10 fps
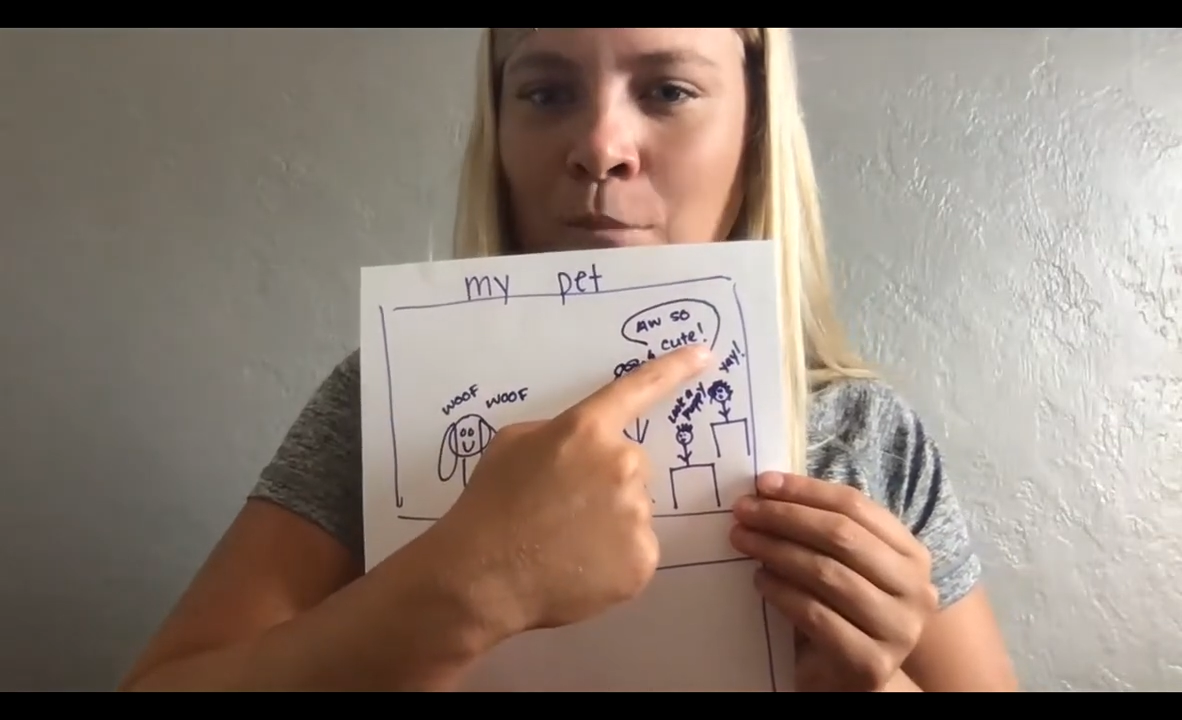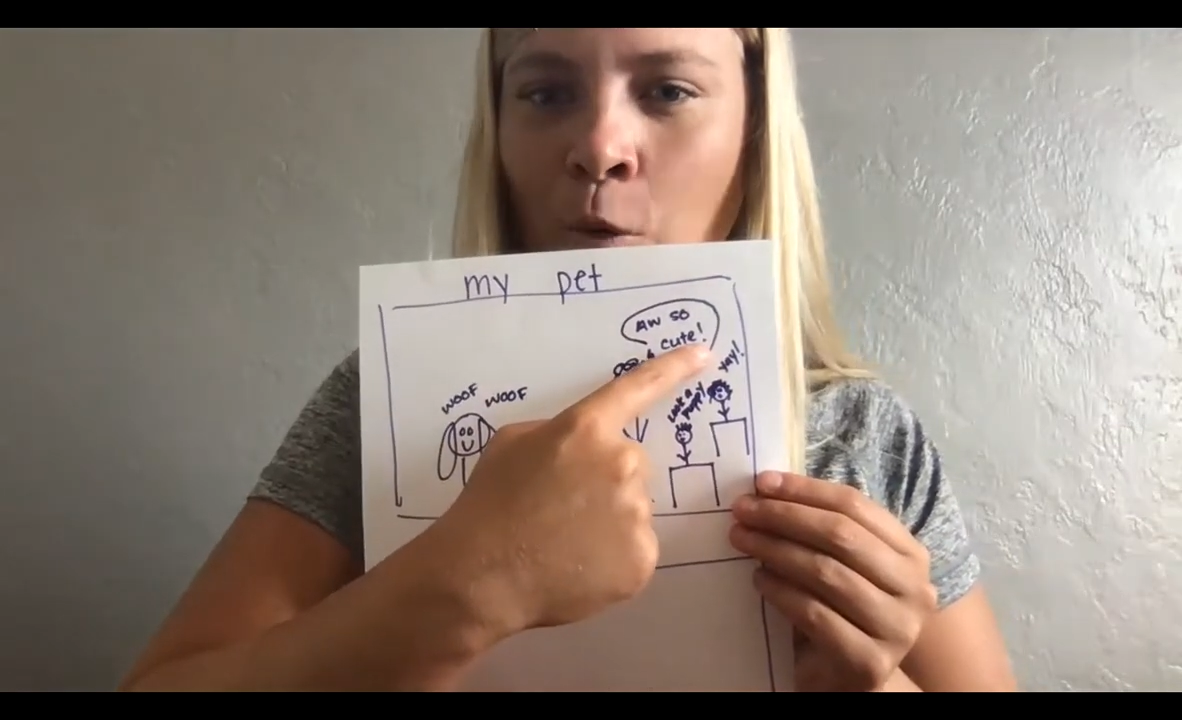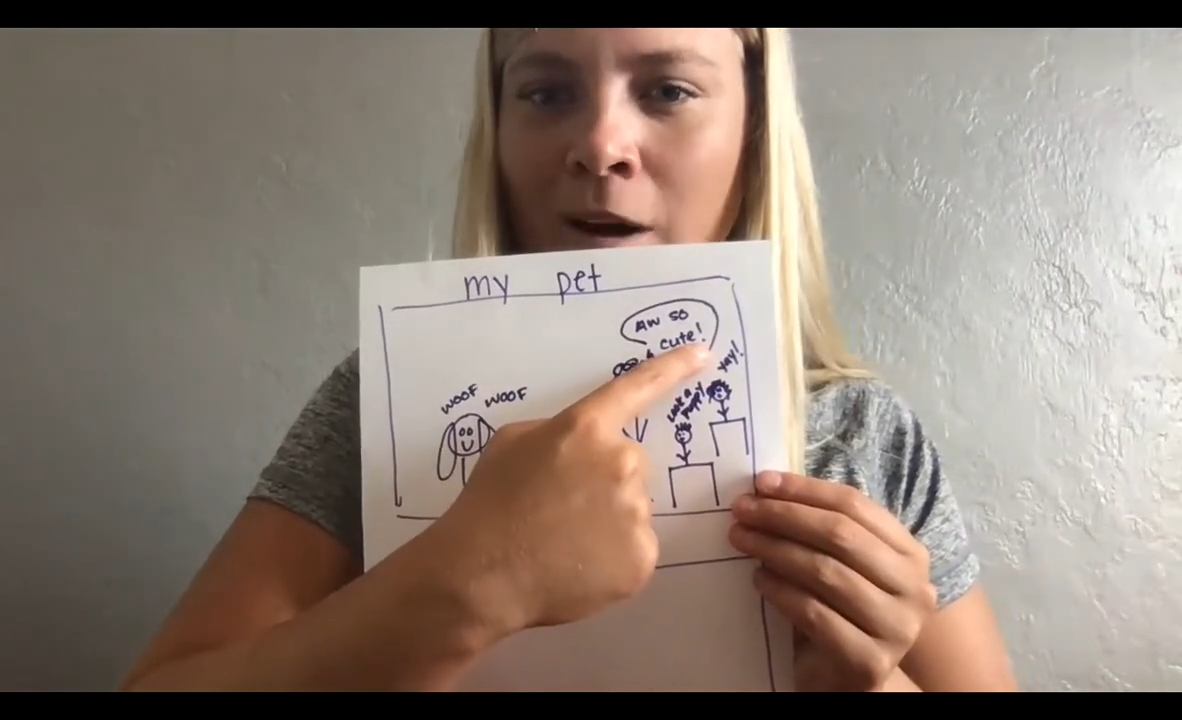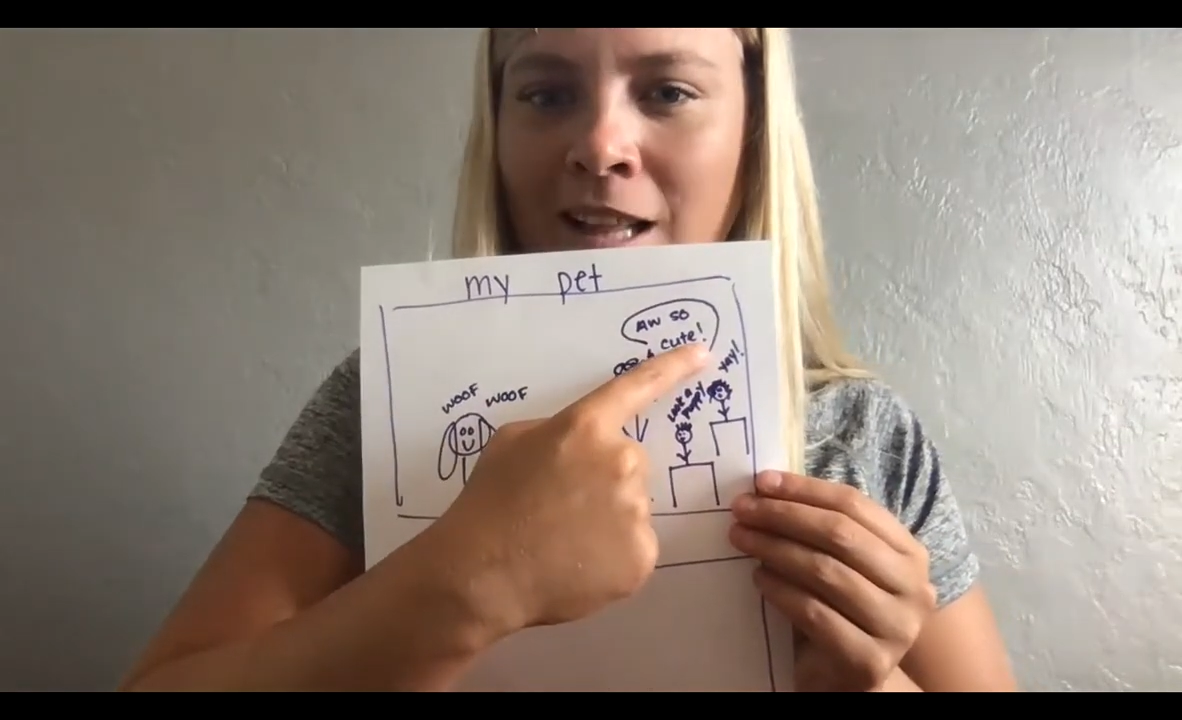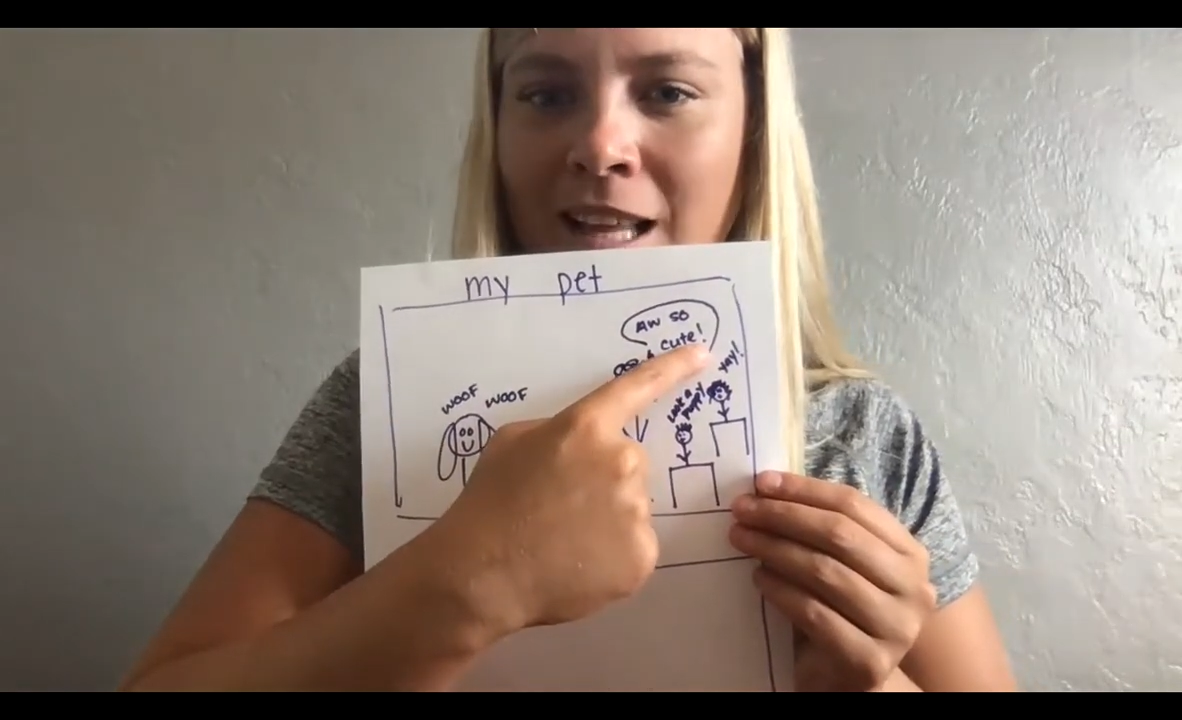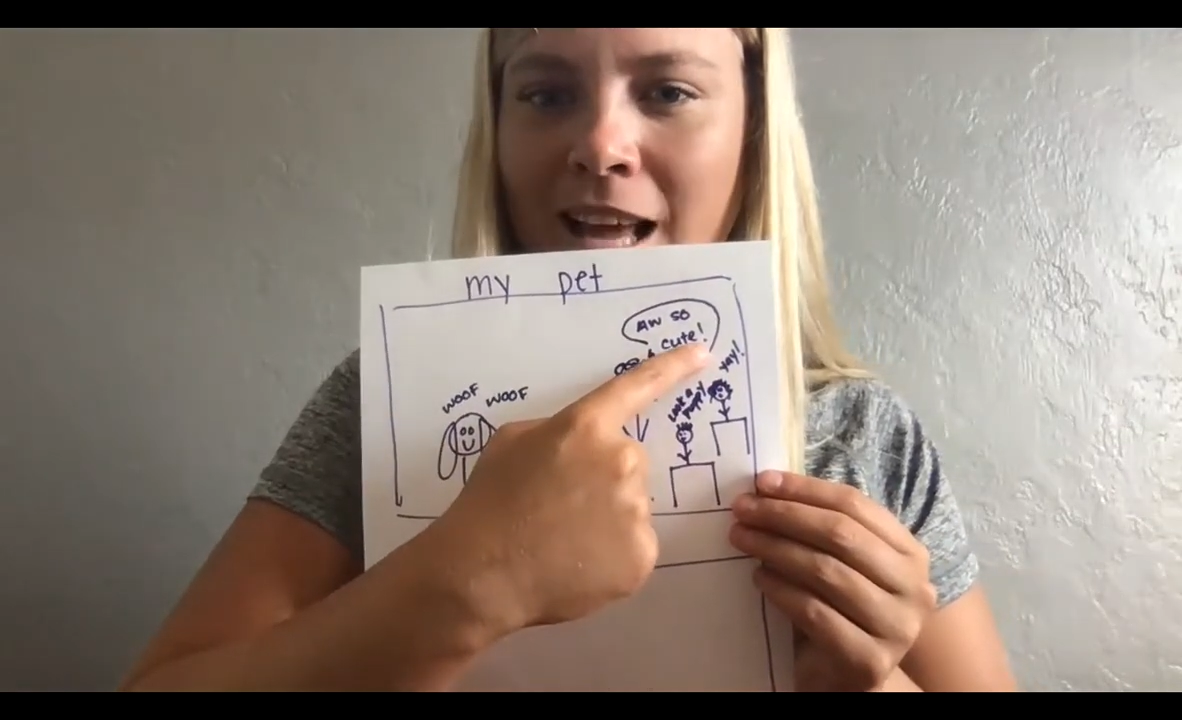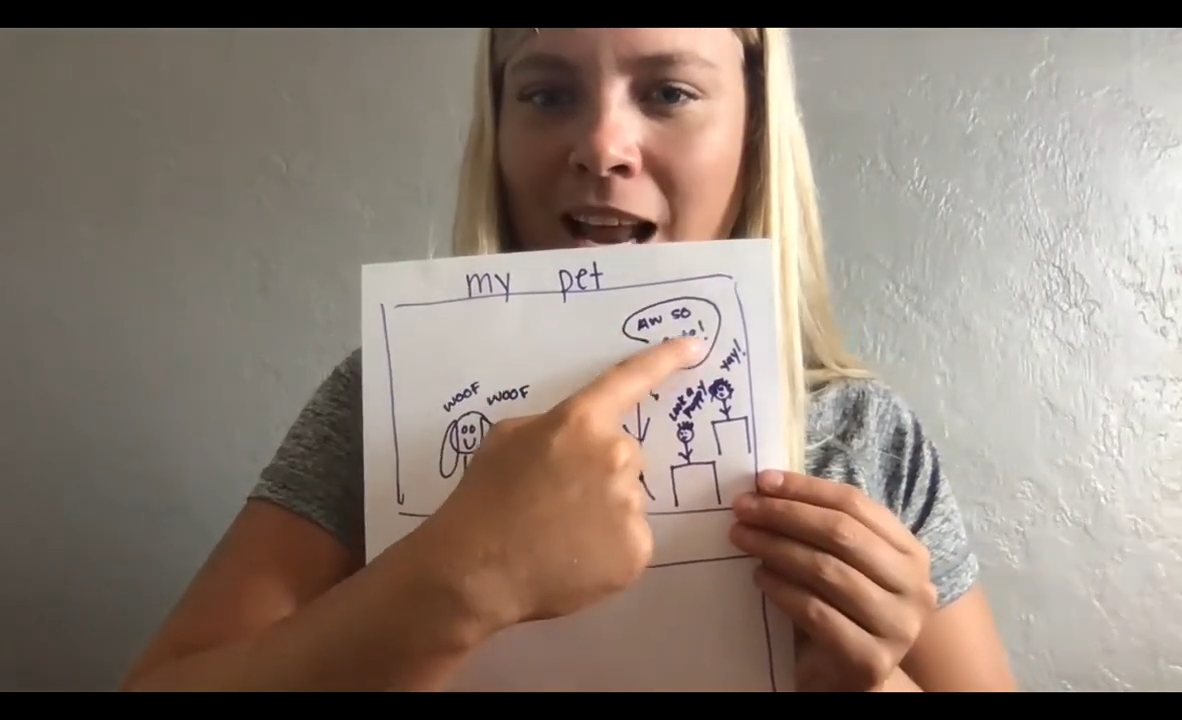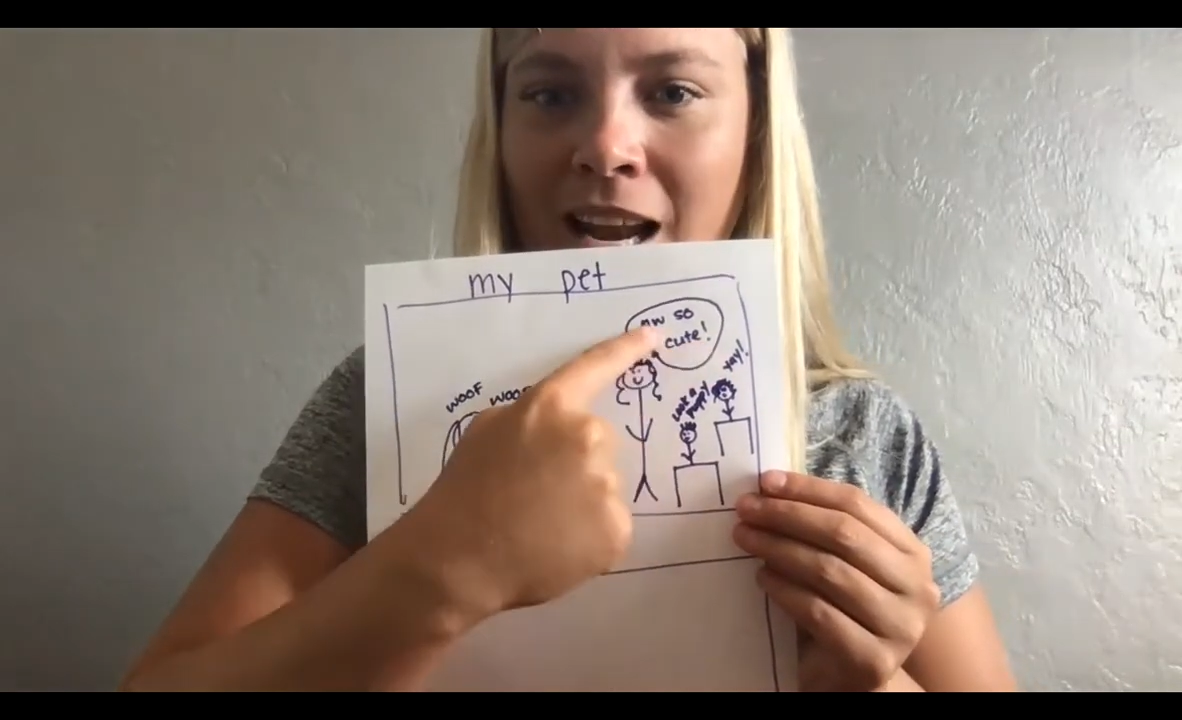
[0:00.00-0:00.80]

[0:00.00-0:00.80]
point at the end,